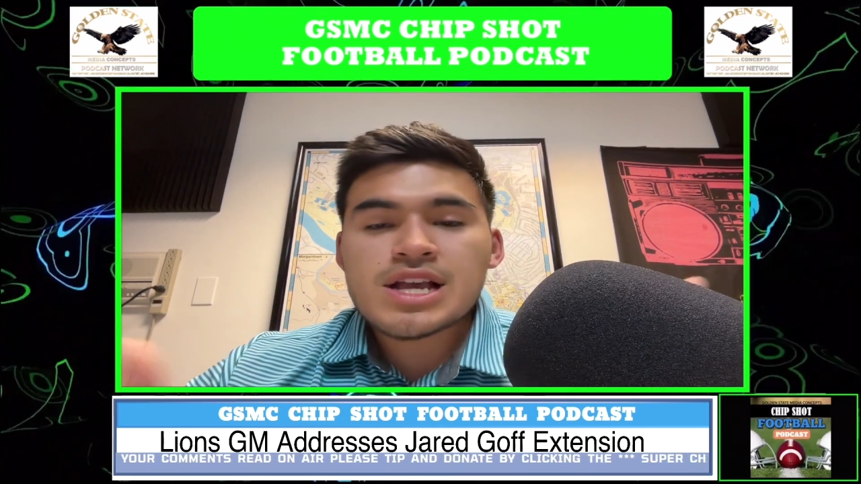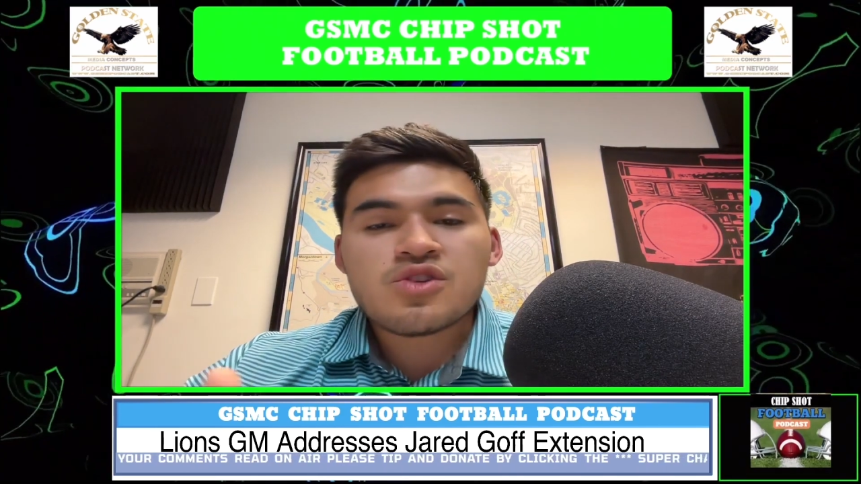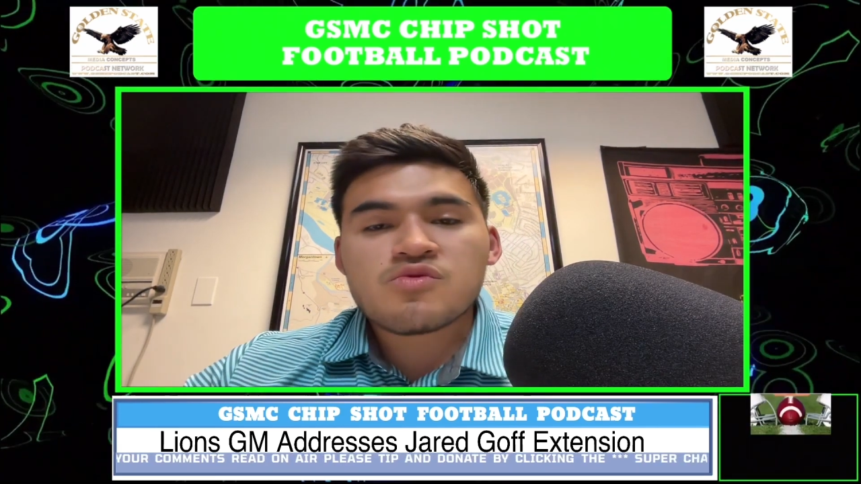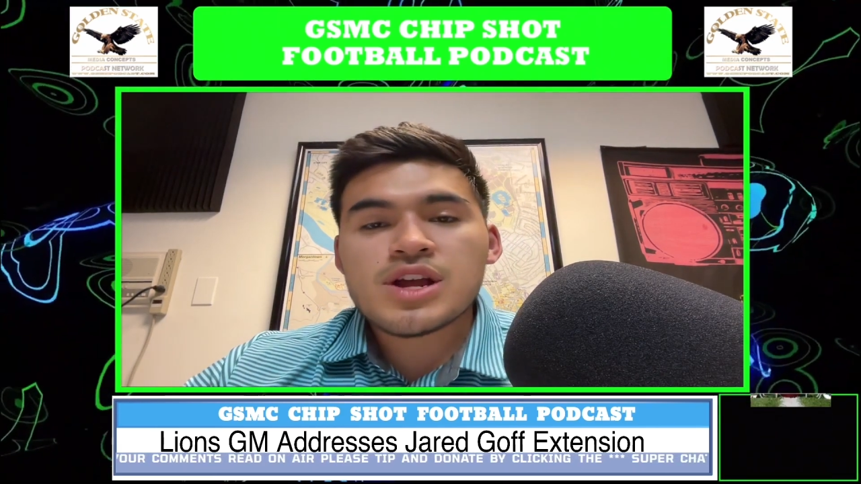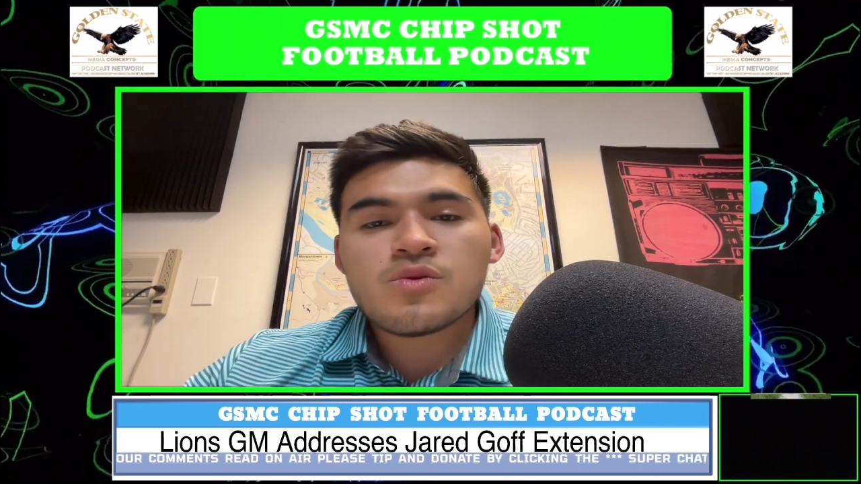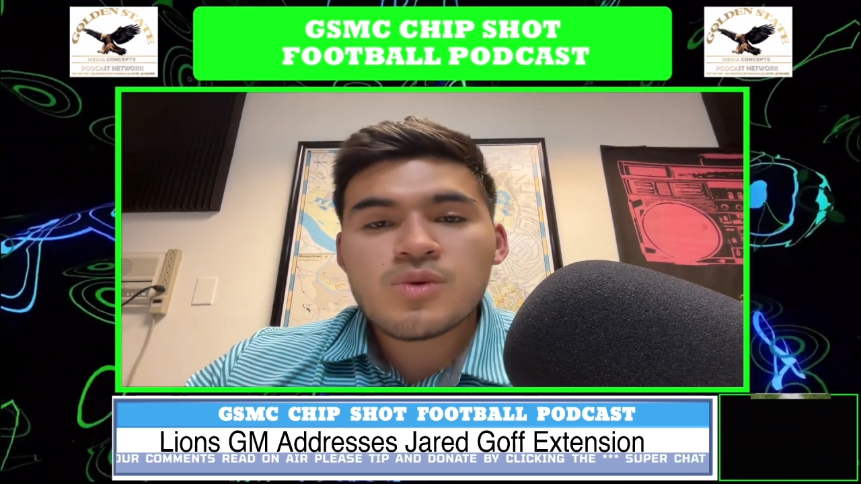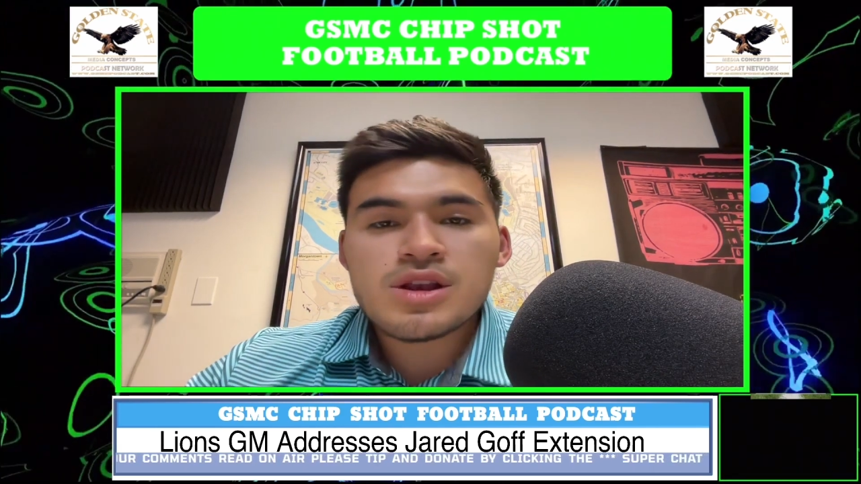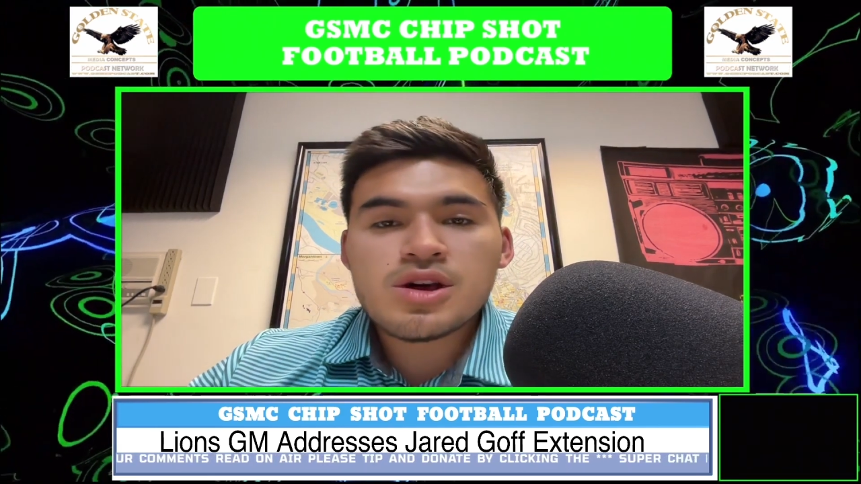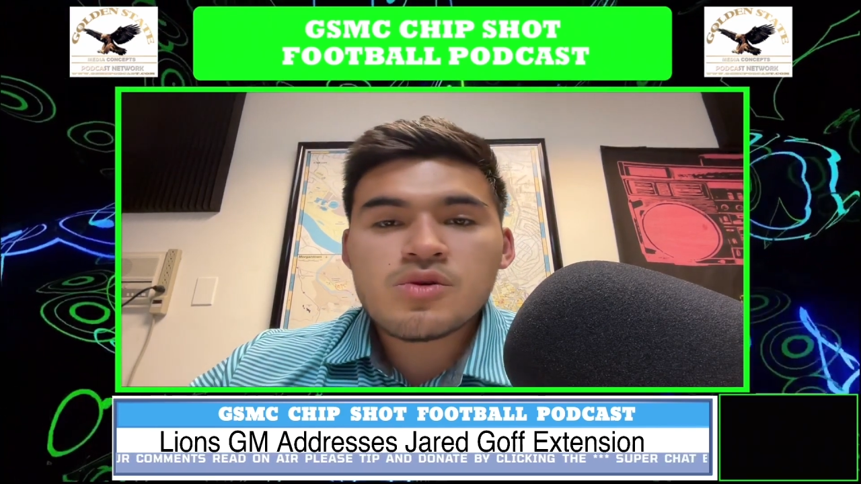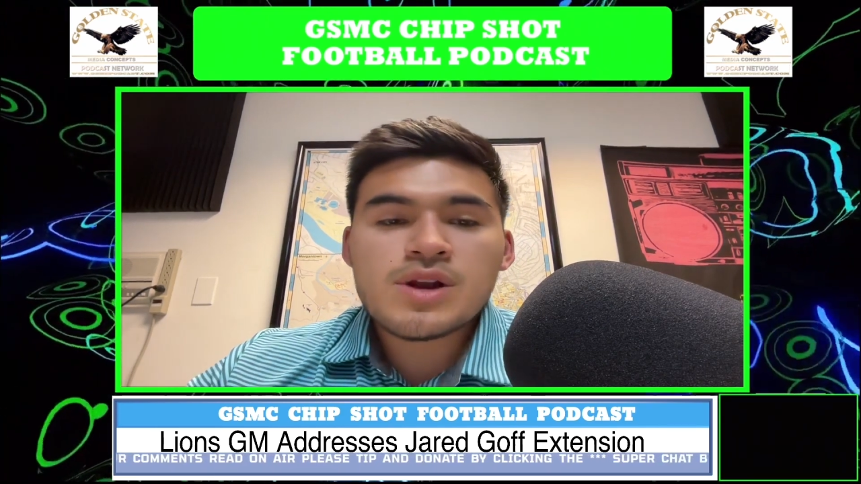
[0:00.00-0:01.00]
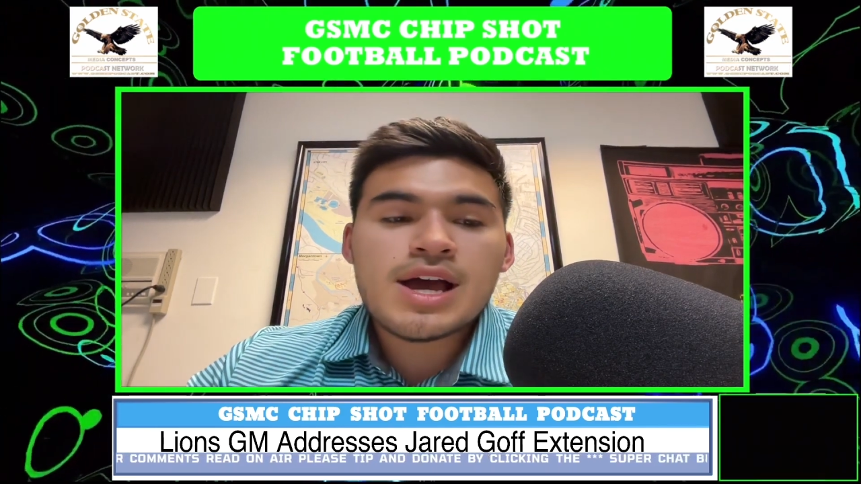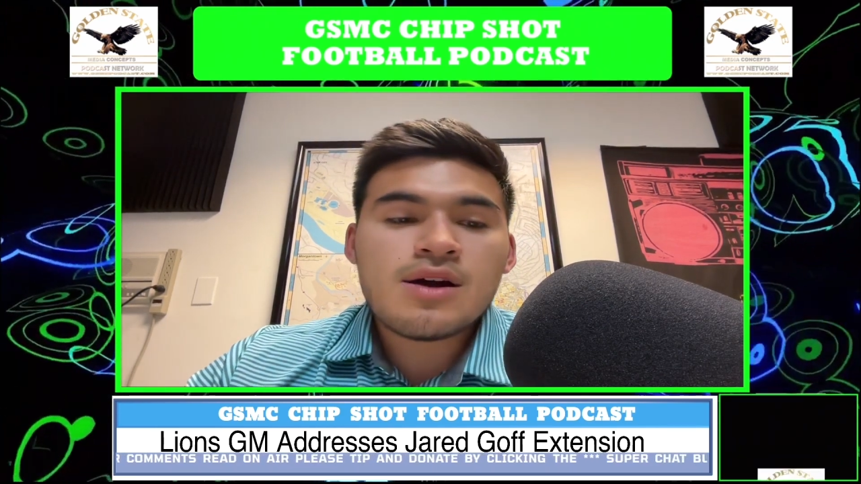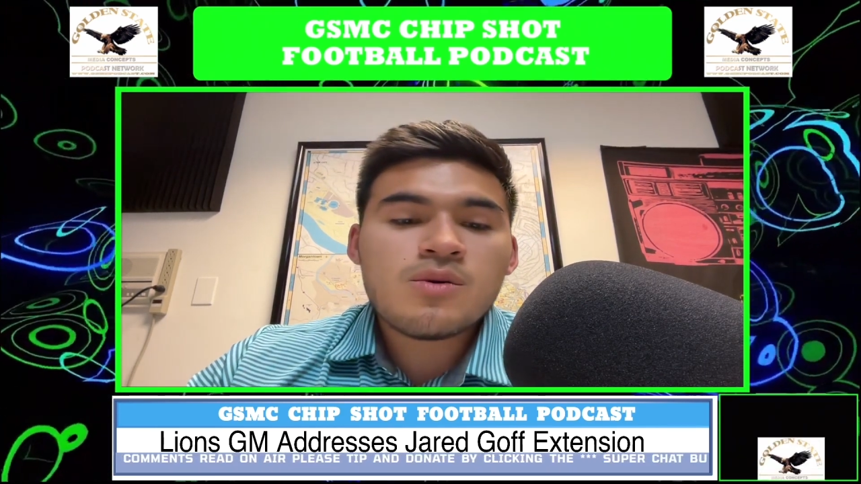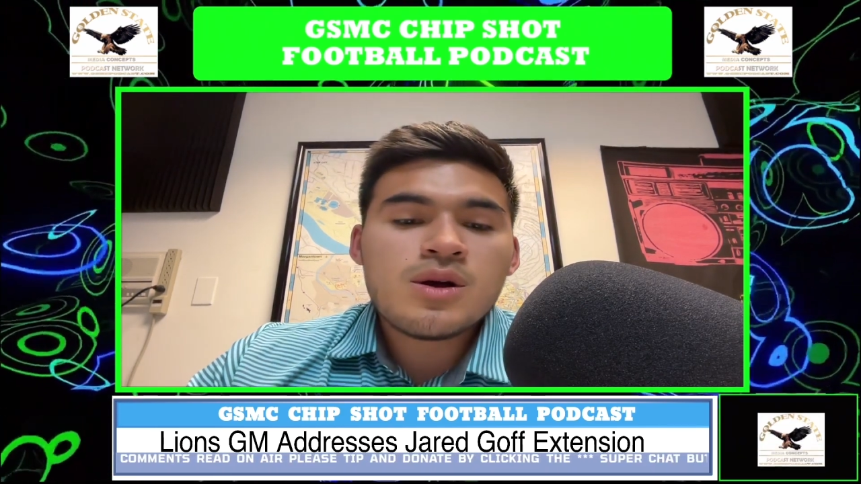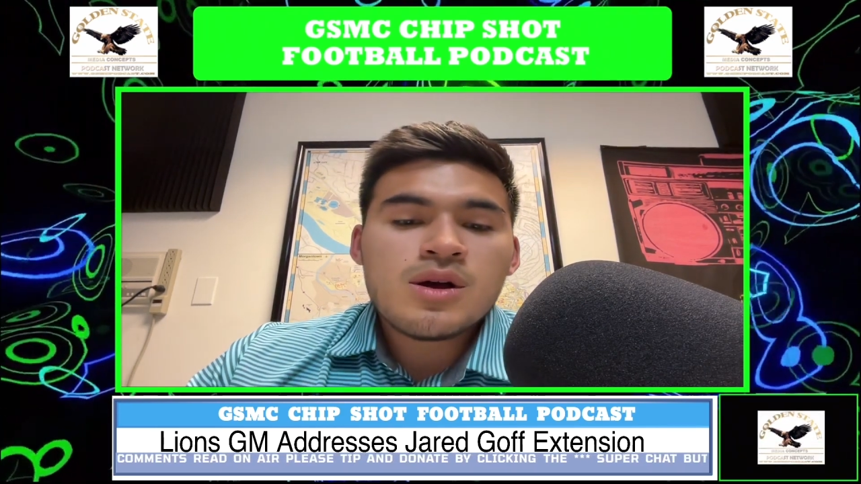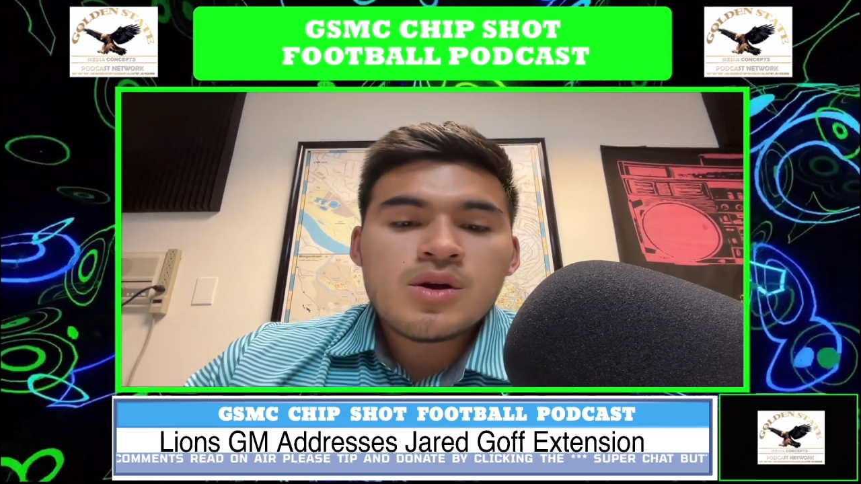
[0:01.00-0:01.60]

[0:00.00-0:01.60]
great window now